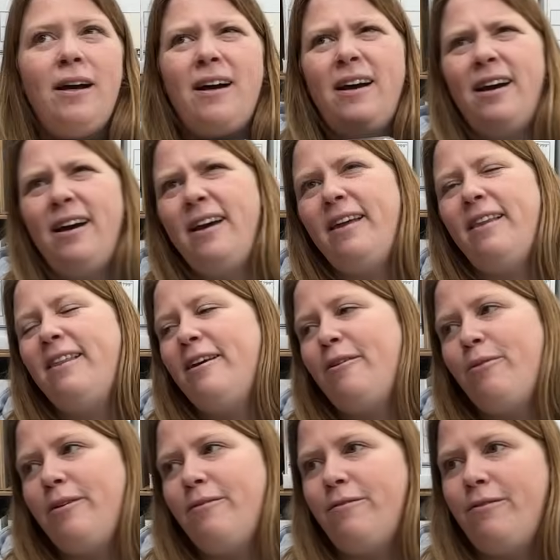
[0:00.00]
I think
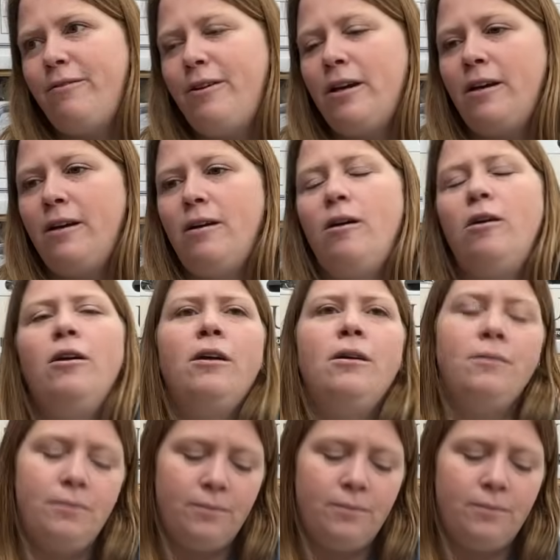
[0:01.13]
we've done, or